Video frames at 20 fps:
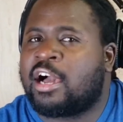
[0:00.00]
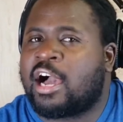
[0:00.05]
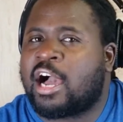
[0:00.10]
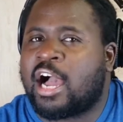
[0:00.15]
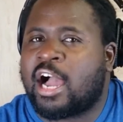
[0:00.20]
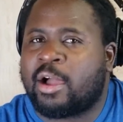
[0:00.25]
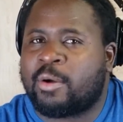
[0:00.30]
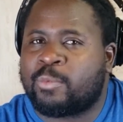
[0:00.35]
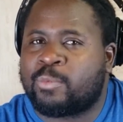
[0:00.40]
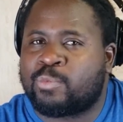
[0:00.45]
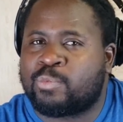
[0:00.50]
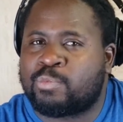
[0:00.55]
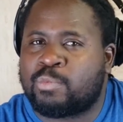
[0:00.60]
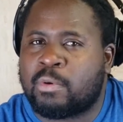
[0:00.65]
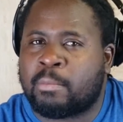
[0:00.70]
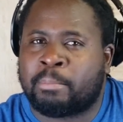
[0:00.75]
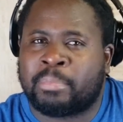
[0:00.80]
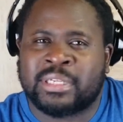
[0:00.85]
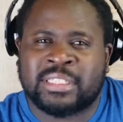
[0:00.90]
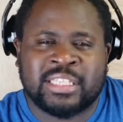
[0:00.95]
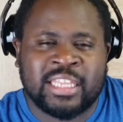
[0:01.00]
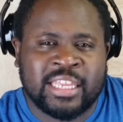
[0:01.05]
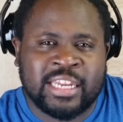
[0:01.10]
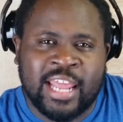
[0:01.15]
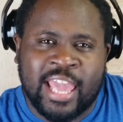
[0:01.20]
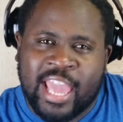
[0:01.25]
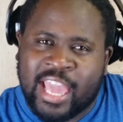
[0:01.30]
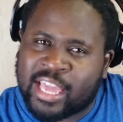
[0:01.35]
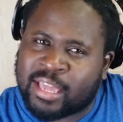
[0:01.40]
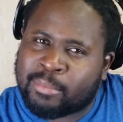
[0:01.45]
I but then
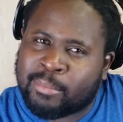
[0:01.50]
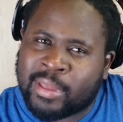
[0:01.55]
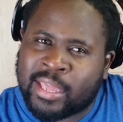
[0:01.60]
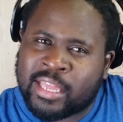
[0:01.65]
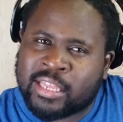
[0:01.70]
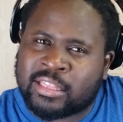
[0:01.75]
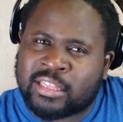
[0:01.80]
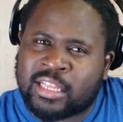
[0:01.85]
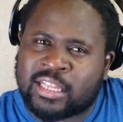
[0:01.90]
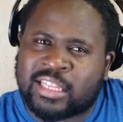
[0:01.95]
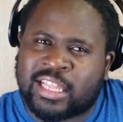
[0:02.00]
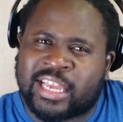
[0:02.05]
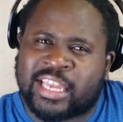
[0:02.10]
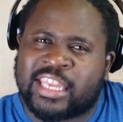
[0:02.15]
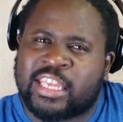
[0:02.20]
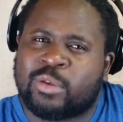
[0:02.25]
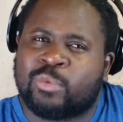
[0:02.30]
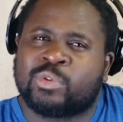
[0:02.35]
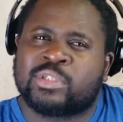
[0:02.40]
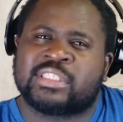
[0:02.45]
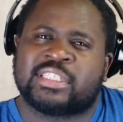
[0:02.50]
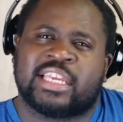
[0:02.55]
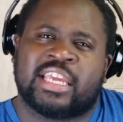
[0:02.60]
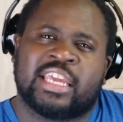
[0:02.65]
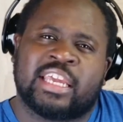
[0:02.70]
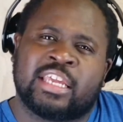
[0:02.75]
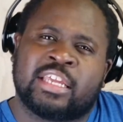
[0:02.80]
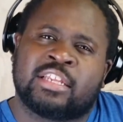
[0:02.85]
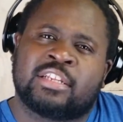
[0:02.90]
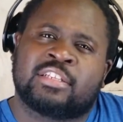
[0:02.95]
Eggman looked like he was
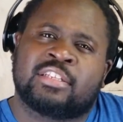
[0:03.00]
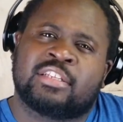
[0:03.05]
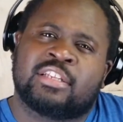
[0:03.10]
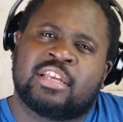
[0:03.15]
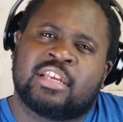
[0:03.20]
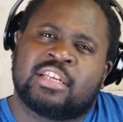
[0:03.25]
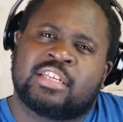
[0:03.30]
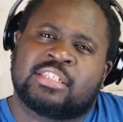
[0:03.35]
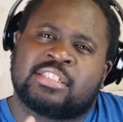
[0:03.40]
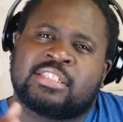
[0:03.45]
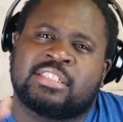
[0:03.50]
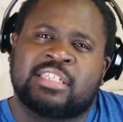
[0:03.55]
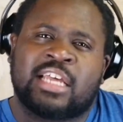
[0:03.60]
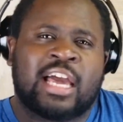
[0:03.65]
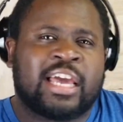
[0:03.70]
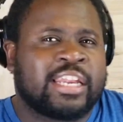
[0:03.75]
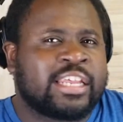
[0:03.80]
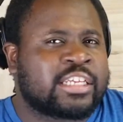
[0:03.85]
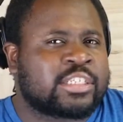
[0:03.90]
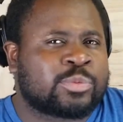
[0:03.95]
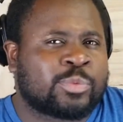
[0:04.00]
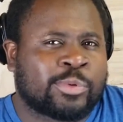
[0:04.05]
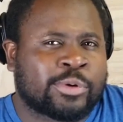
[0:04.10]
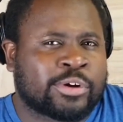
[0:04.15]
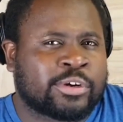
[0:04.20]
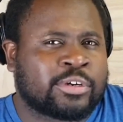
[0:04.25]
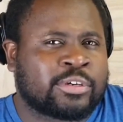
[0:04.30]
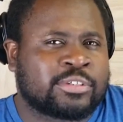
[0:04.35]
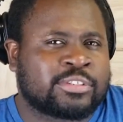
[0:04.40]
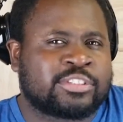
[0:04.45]
in Sonic's
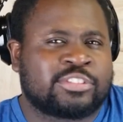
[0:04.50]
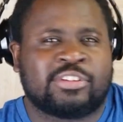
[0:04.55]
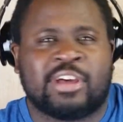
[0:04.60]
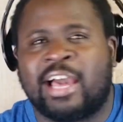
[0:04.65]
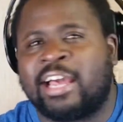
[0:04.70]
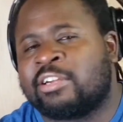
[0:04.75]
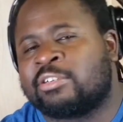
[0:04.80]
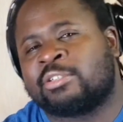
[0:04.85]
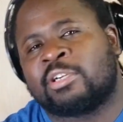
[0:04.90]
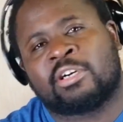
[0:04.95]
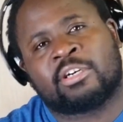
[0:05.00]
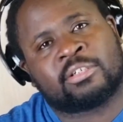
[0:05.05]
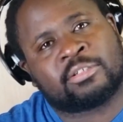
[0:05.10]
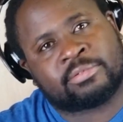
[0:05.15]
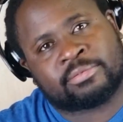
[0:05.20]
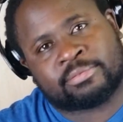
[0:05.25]
world, so I don't know.